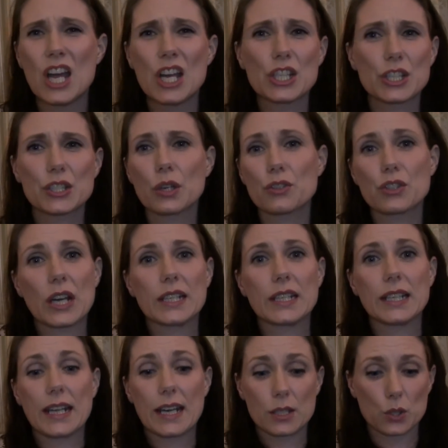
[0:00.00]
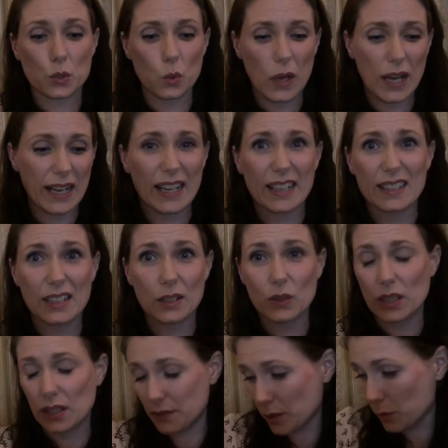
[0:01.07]
She's not tried it yet, so I can't tell
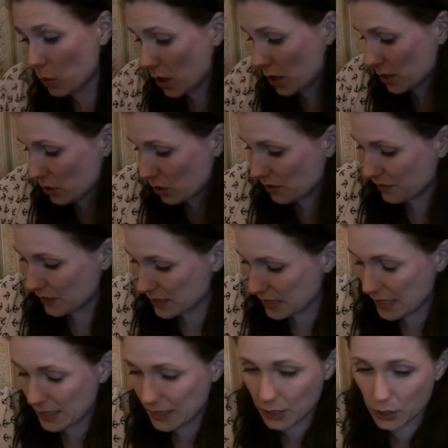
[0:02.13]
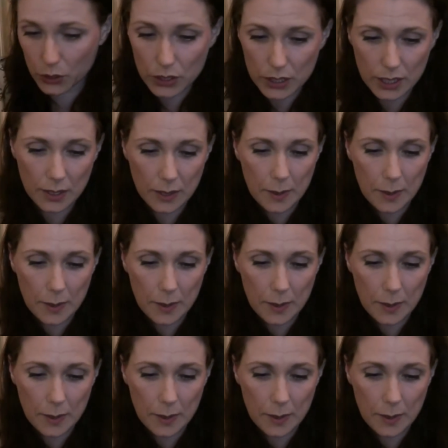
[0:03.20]
you if it works or if it's any good.